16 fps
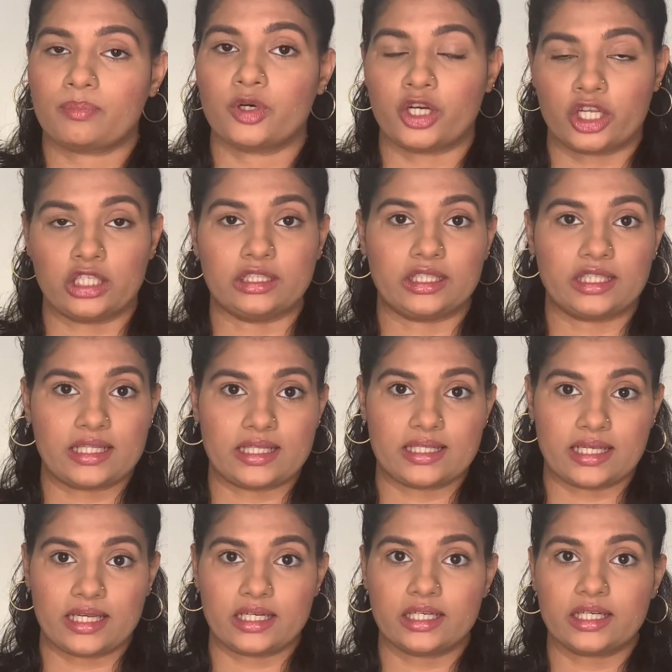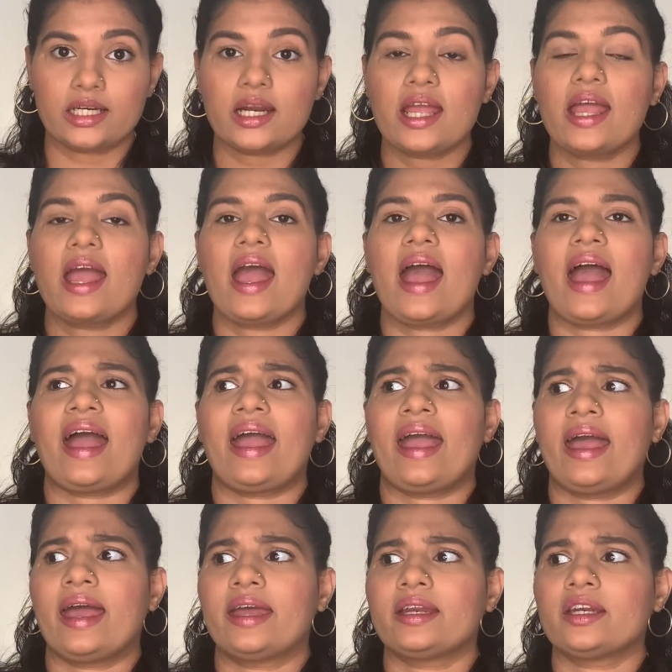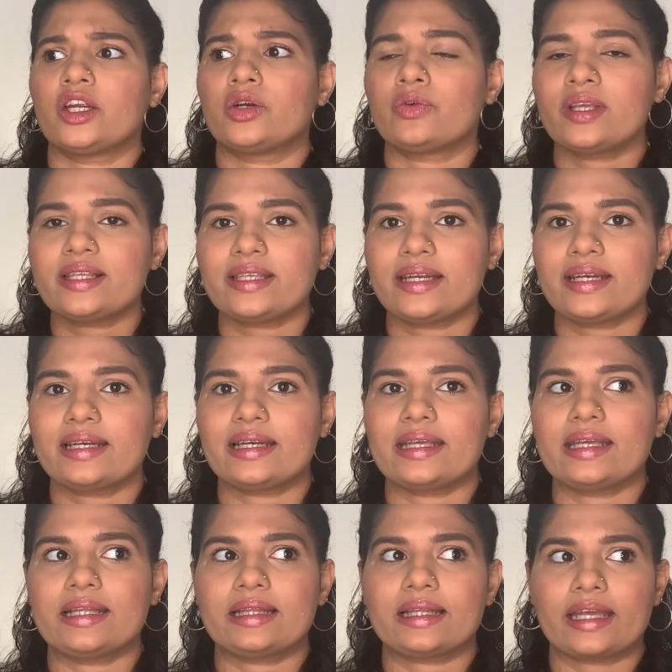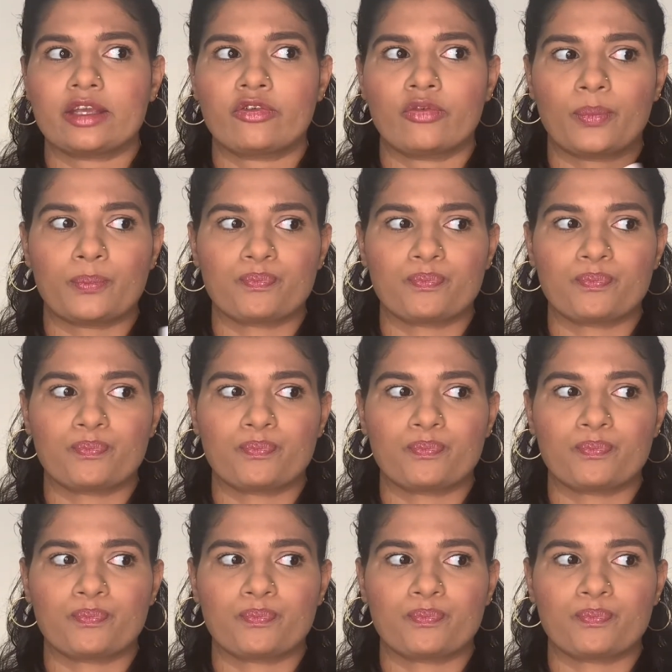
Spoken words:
particular concealer, and recently, like